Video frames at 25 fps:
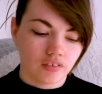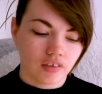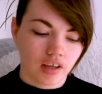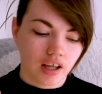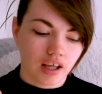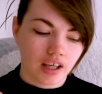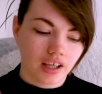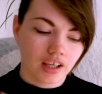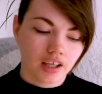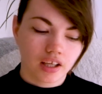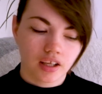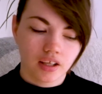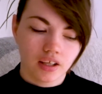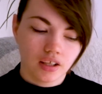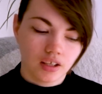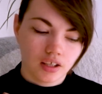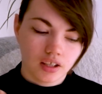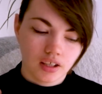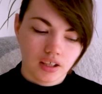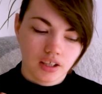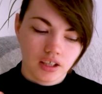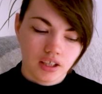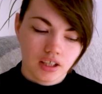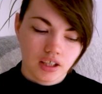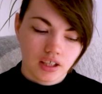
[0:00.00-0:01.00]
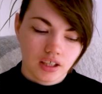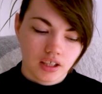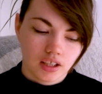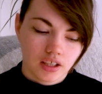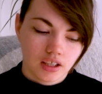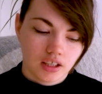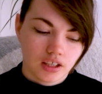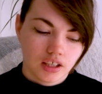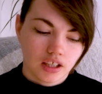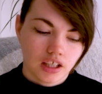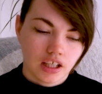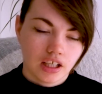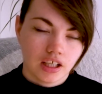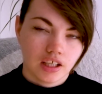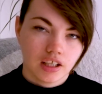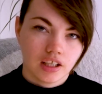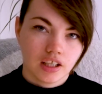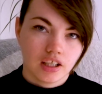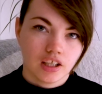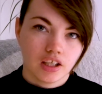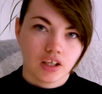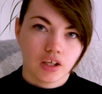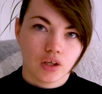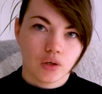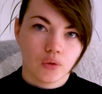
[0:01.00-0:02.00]
like,
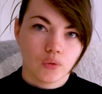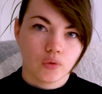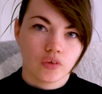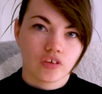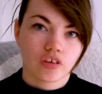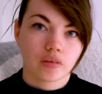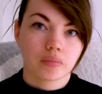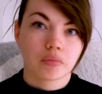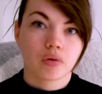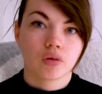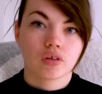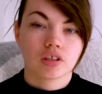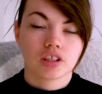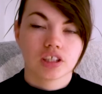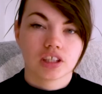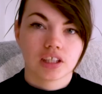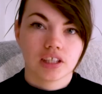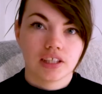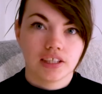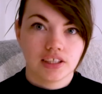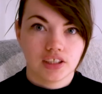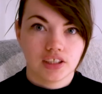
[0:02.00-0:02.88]
you know, subconsciously